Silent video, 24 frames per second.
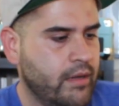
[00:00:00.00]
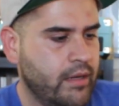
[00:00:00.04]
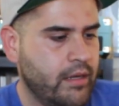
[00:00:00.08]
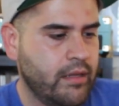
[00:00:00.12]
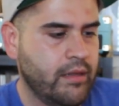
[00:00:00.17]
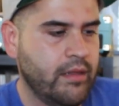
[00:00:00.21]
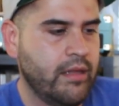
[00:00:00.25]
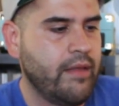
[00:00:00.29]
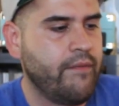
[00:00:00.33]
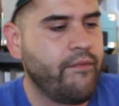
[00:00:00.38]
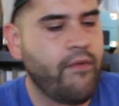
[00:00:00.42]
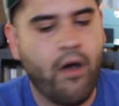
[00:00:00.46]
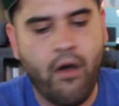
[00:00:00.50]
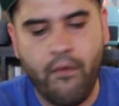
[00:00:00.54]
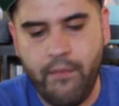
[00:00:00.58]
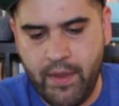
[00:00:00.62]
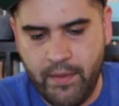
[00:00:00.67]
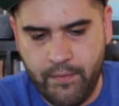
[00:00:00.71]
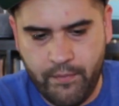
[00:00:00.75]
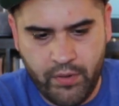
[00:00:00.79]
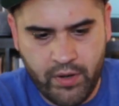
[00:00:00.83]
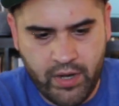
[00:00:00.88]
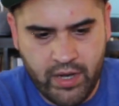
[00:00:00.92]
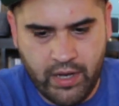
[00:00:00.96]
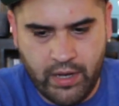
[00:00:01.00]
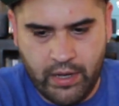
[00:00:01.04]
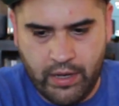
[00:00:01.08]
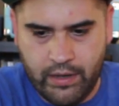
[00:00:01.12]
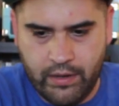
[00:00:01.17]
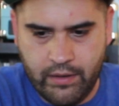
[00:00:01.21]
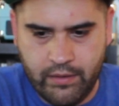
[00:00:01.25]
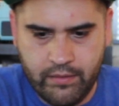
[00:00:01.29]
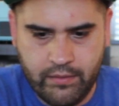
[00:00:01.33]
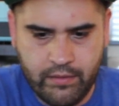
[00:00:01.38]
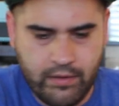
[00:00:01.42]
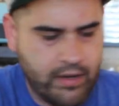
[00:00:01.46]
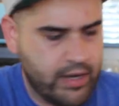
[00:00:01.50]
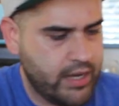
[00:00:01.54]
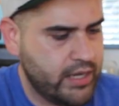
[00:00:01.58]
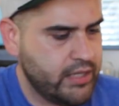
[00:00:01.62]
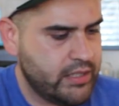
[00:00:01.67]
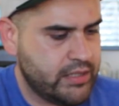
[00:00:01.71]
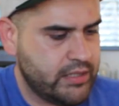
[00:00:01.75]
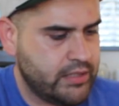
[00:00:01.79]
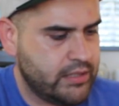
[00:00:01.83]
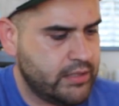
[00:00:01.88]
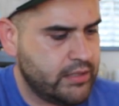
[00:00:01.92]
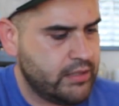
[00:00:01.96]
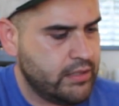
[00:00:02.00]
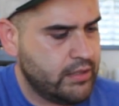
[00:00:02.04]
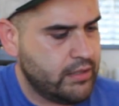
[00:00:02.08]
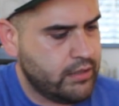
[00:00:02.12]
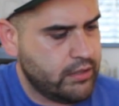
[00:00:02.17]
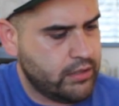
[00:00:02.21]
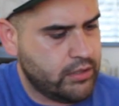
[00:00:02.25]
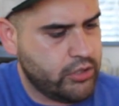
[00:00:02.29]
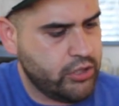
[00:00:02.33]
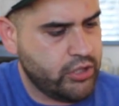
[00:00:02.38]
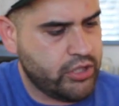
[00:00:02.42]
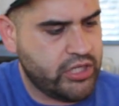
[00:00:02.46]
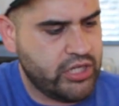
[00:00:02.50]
and they've all been pretty nice, good